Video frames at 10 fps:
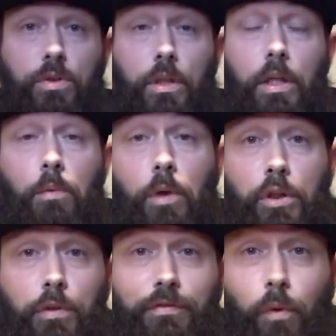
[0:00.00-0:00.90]
are going to run
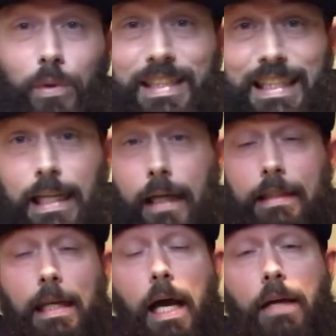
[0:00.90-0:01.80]
you
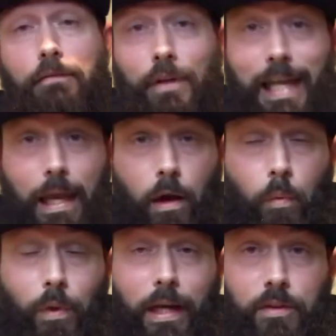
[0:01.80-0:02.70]
$14.99 for a
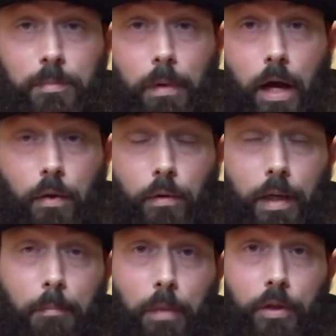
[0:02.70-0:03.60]
1 ounce bottle,
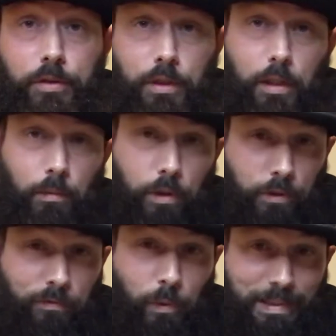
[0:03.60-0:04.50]
and butters are going to run you
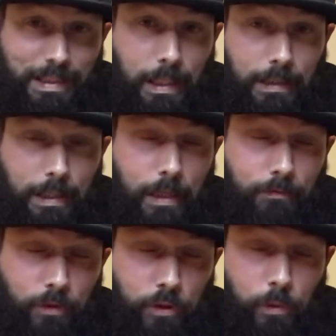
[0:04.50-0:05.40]
$14.99
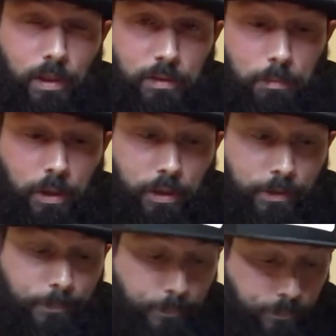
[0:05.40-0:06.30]
for a 2 ounce butter.